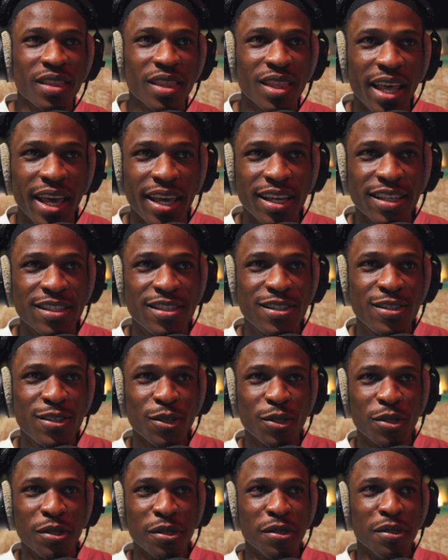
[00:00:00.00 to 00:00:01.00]
Thanks to
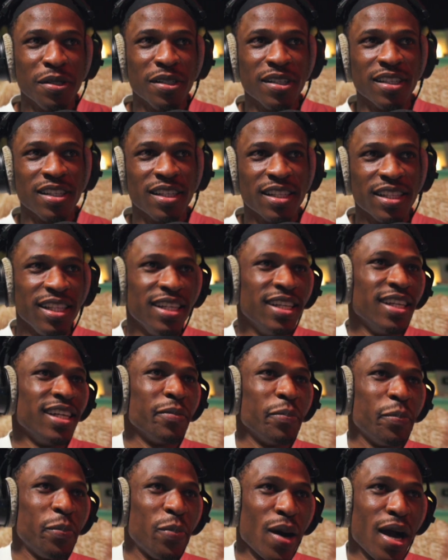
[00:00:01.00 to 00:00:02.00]
the
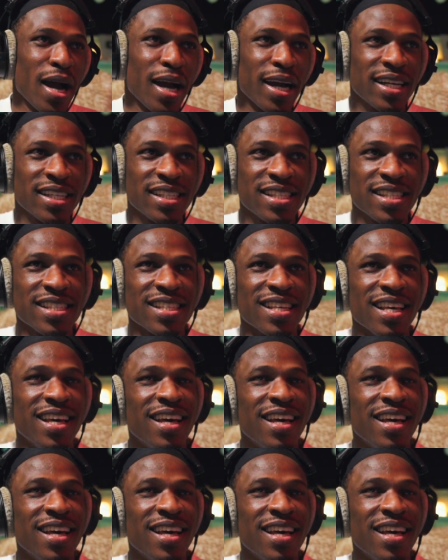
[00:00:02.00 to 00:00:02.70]
Parks.